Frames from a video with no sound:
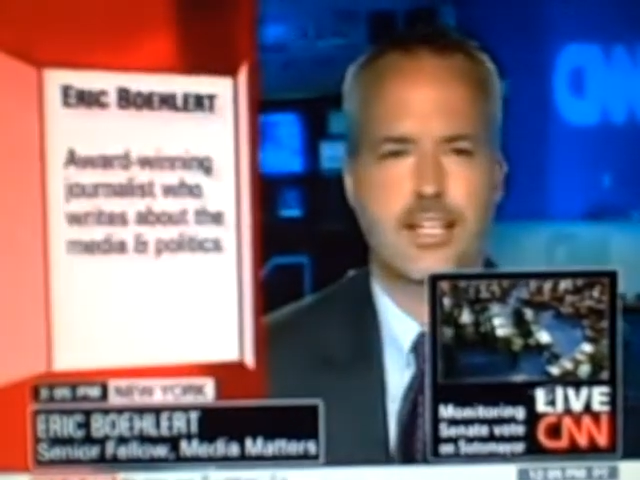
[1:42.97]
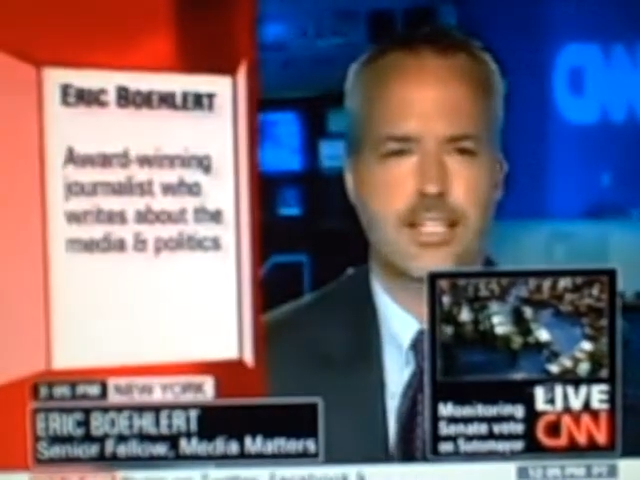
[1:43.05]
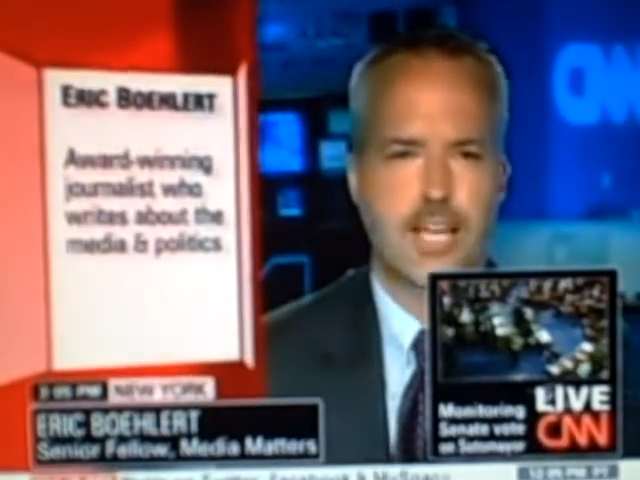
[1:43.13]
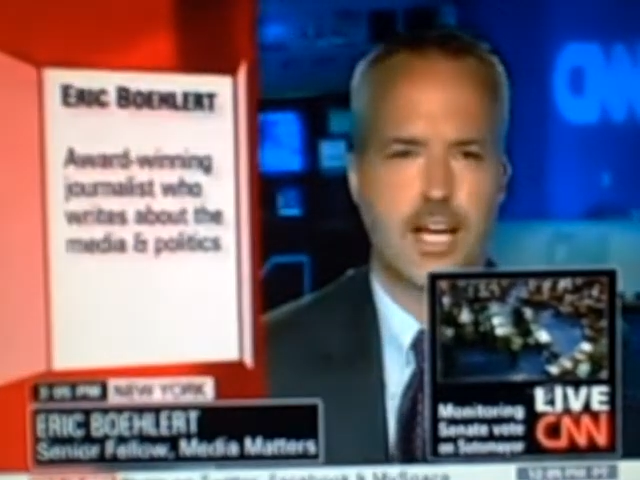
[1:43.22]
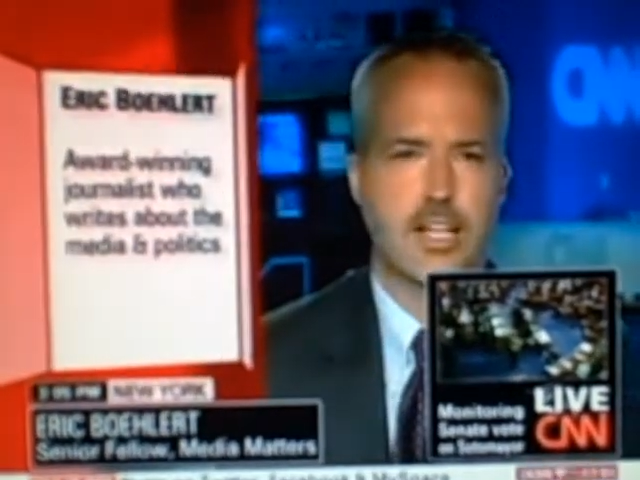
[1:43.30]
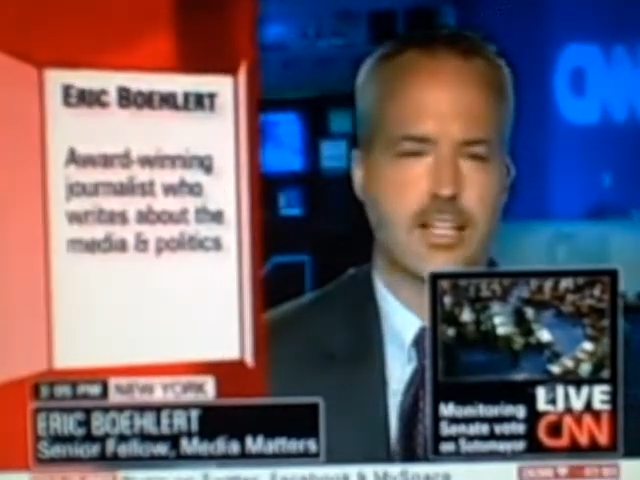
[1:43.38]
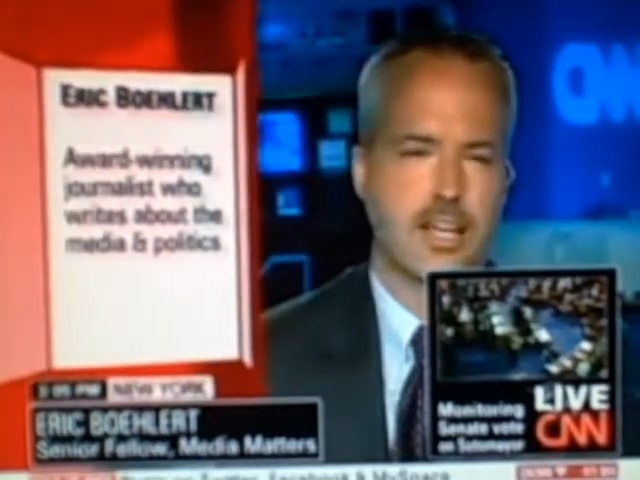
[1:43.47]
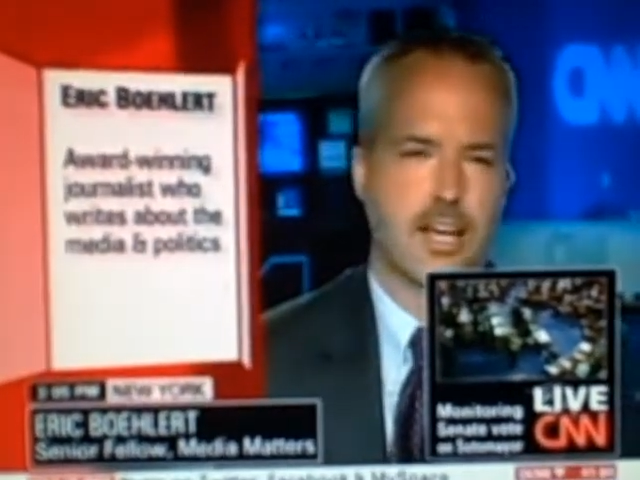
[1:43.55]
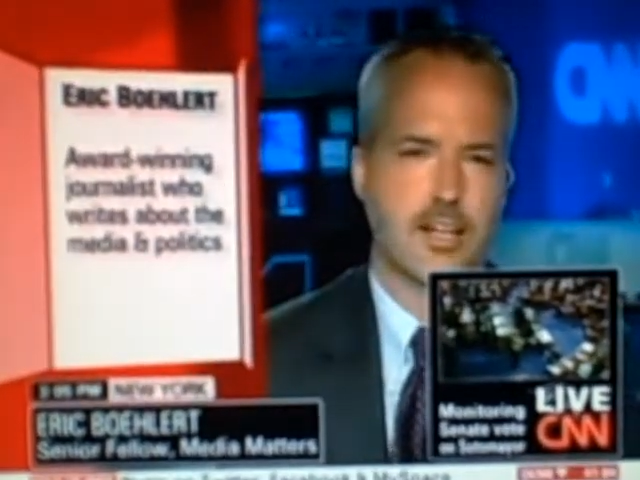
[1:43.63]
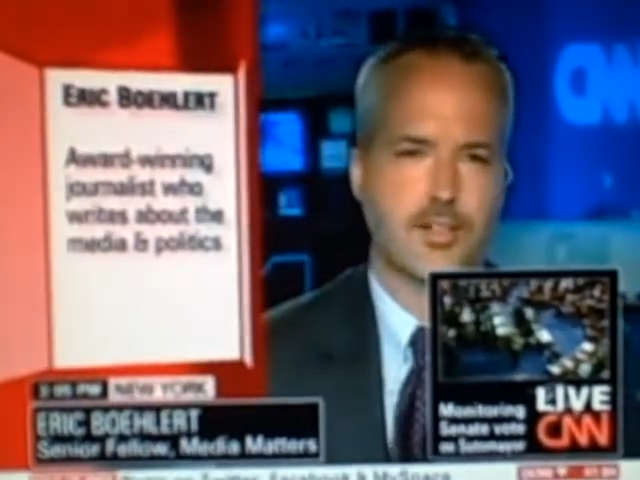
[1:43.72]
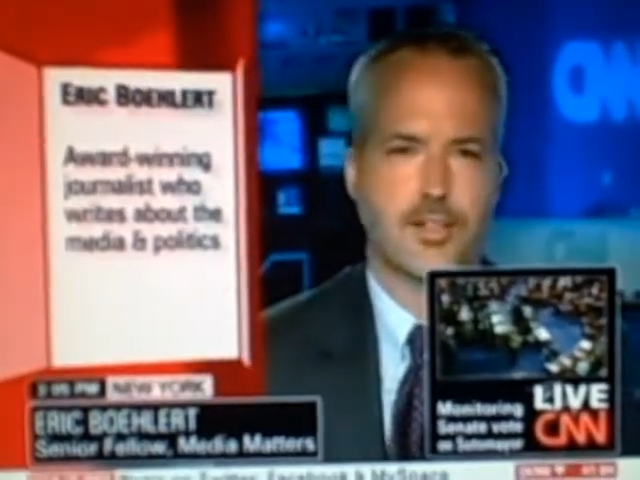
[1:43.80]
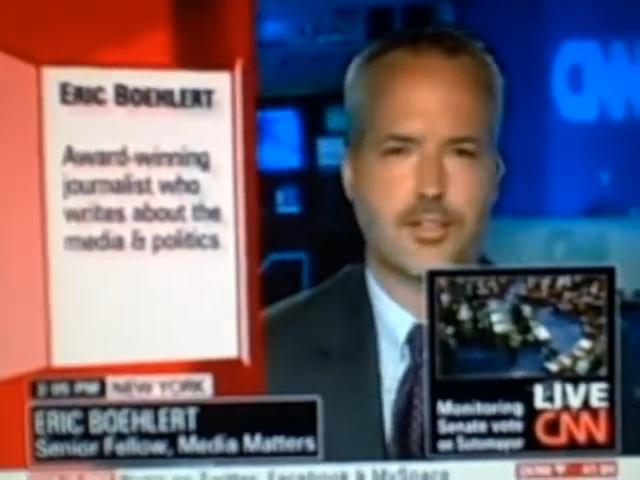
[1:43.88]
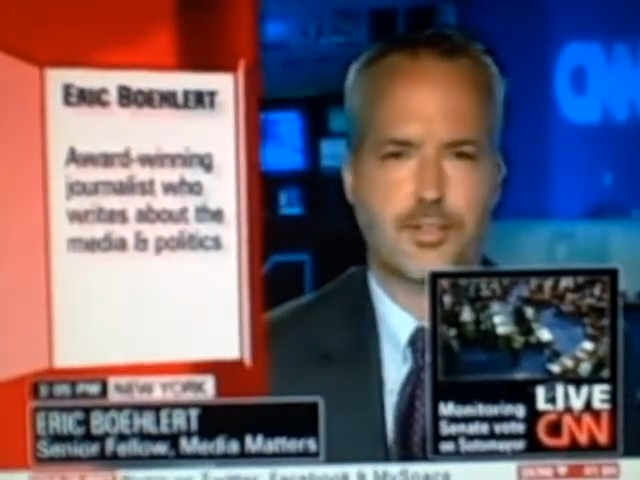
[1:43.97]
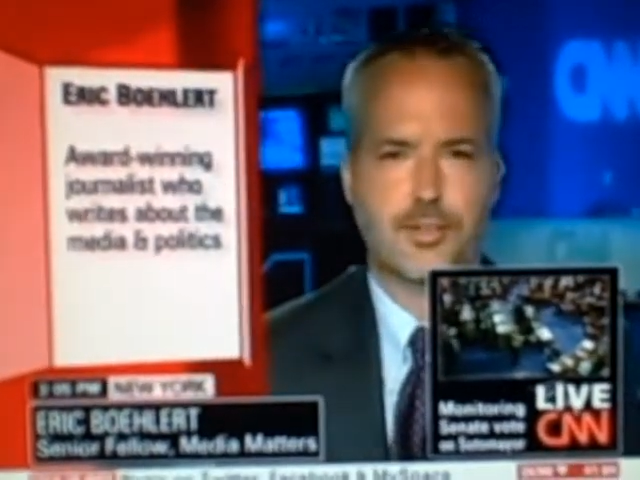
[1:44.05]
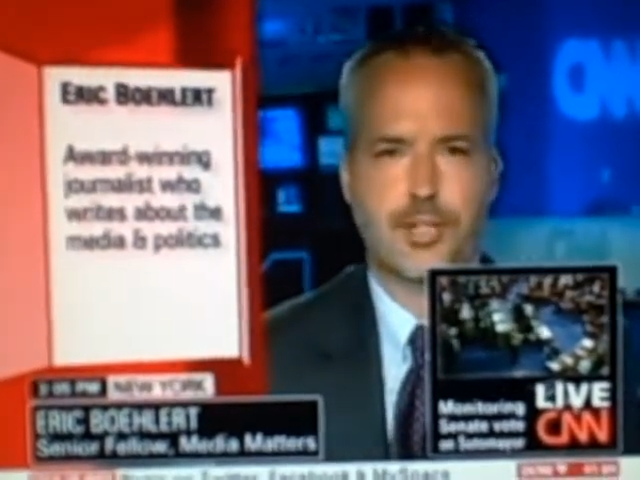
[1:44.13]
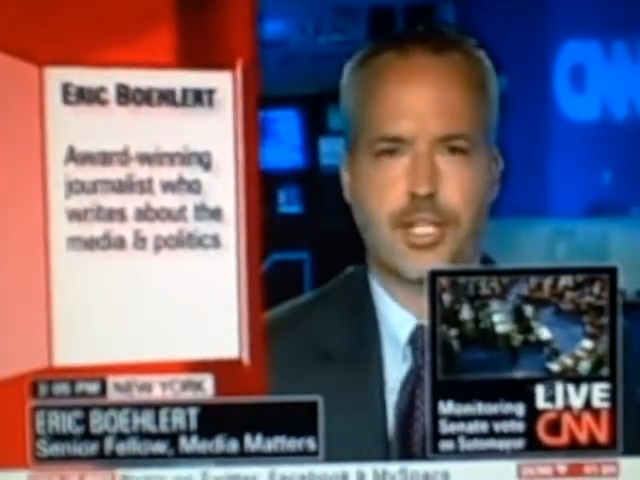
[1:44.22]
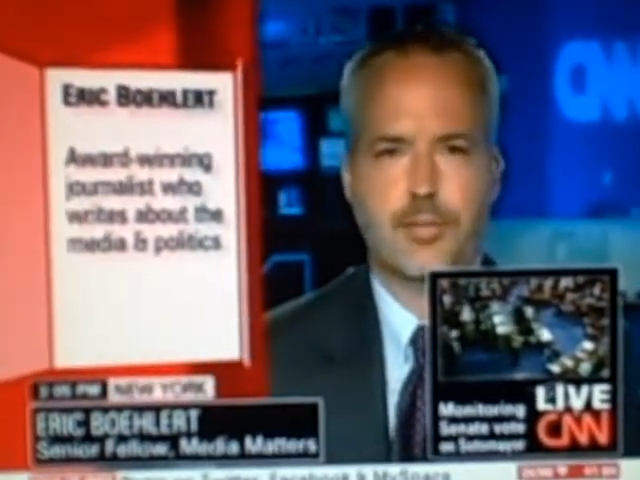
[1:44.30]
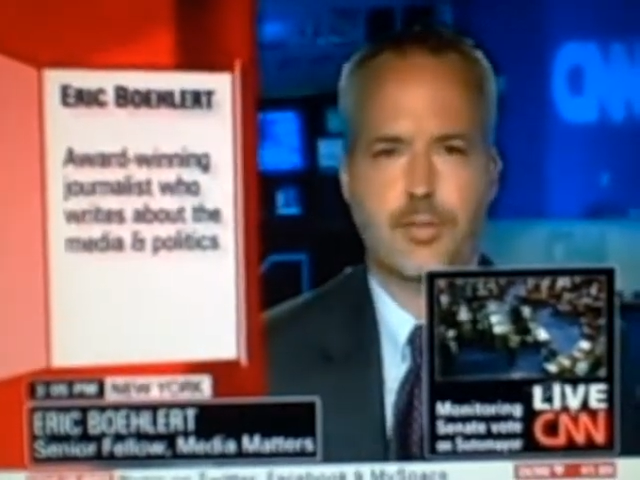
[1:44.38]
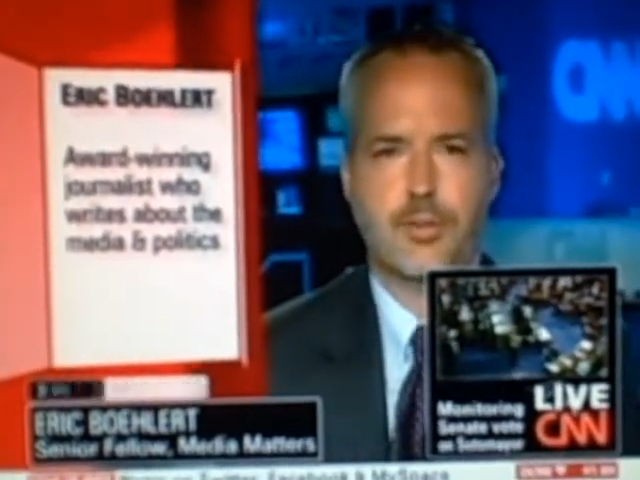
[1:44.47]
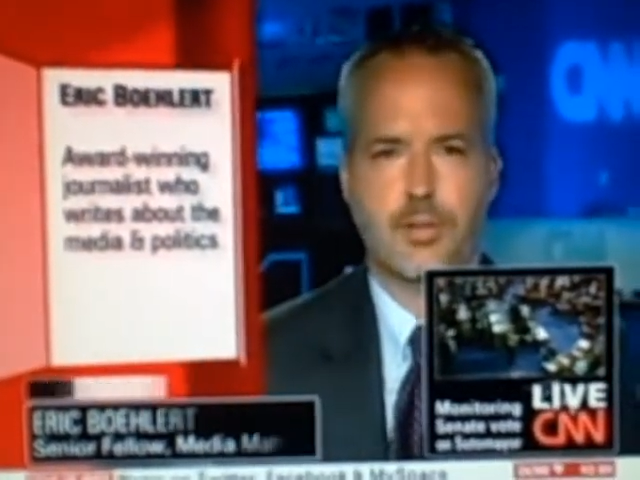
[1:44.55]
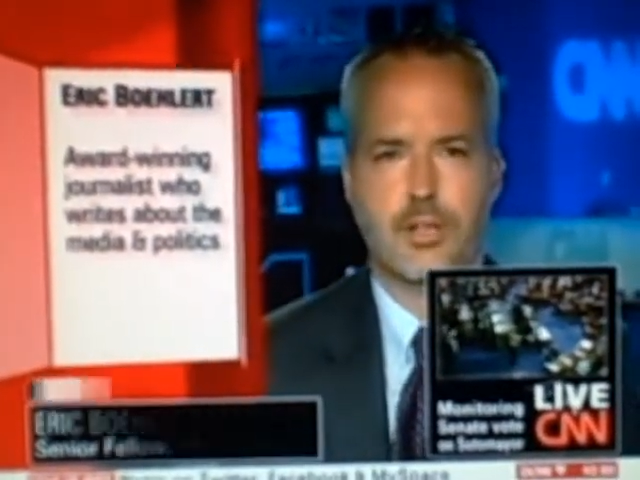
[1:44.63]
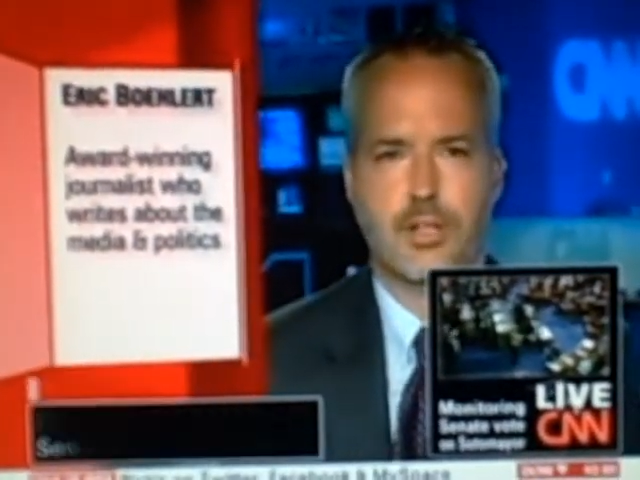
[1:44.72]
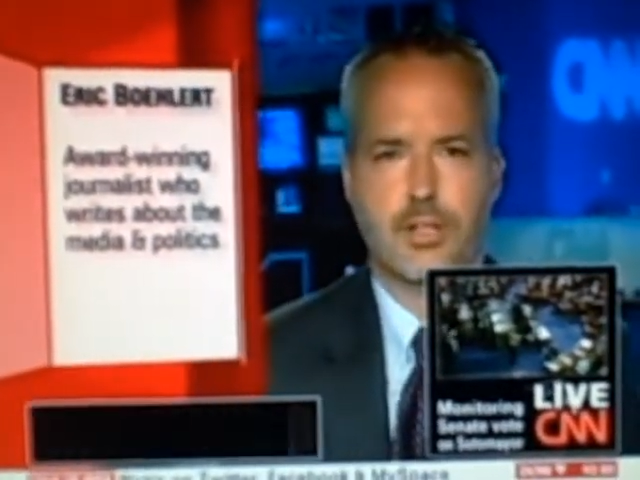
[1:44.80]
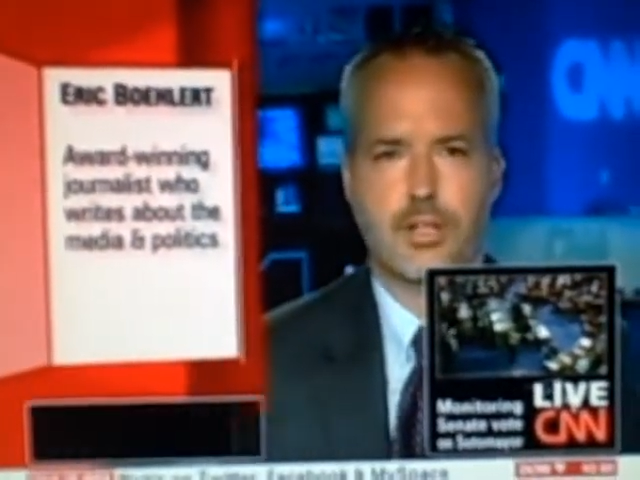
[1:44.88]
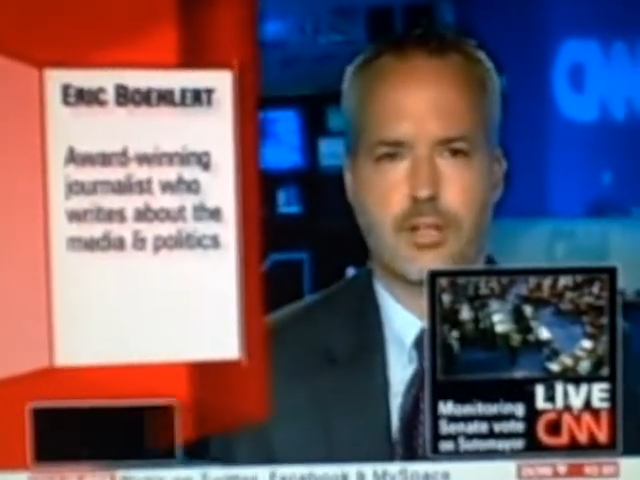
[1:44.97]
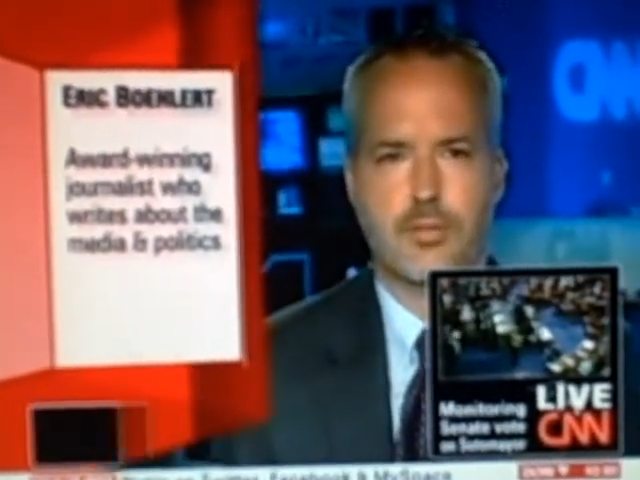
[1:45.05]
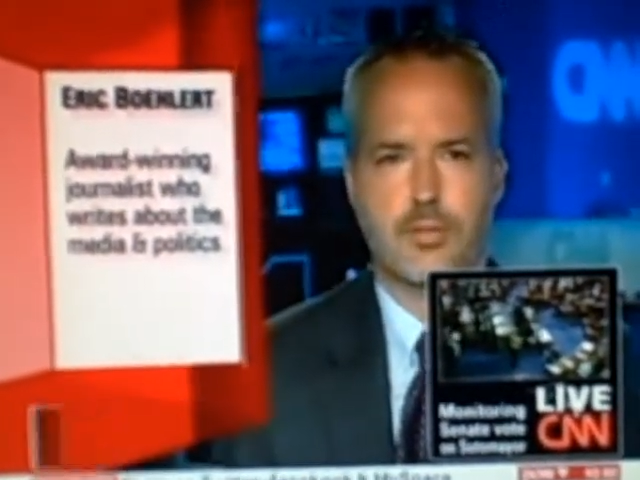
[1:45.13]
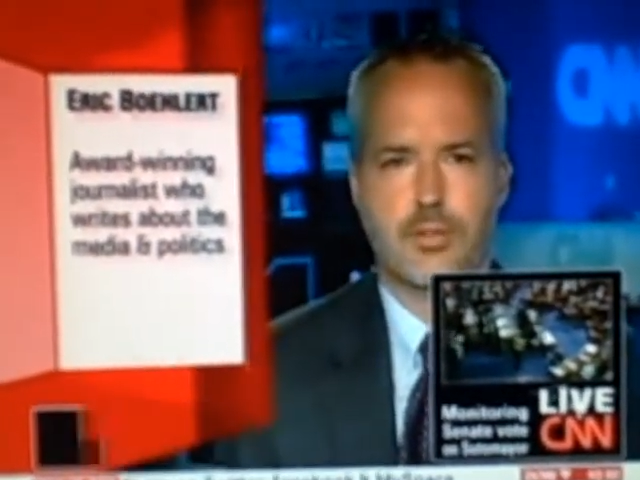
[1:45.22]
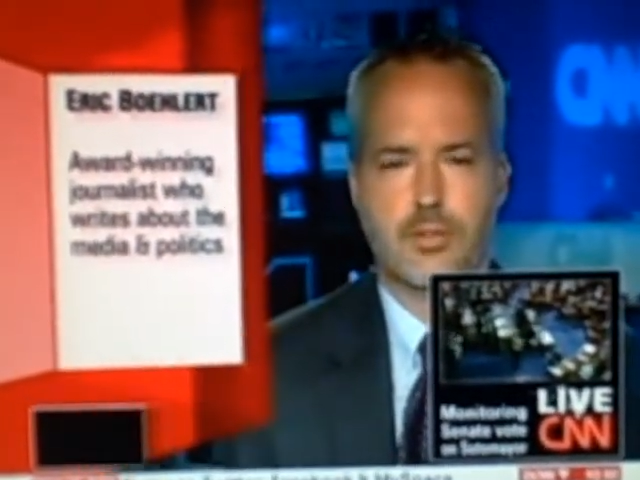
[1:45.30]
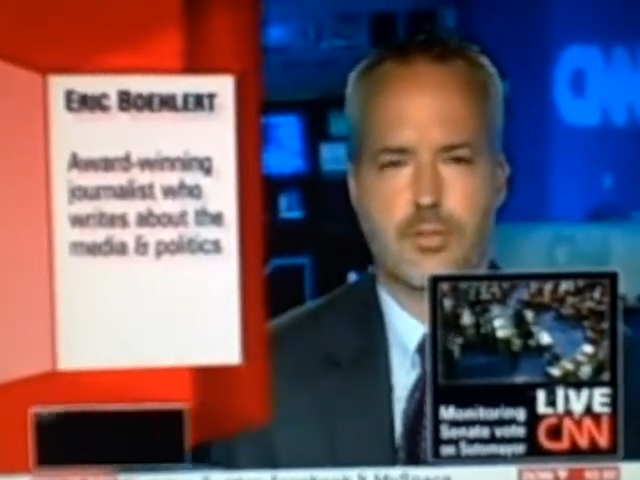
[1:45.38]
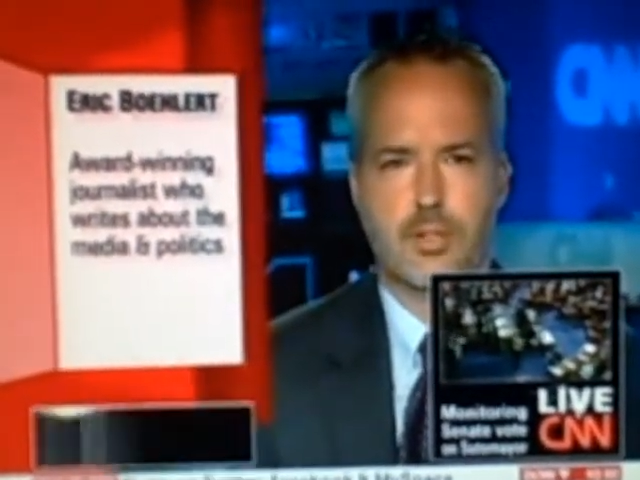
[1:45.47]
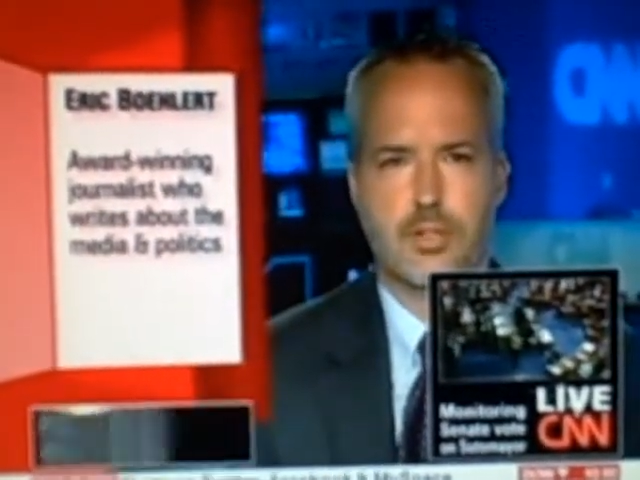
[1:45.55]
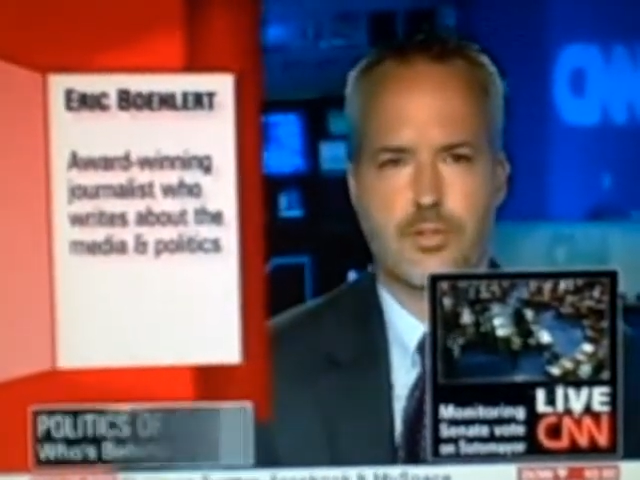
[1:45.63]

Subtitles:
yell and heckle and scream and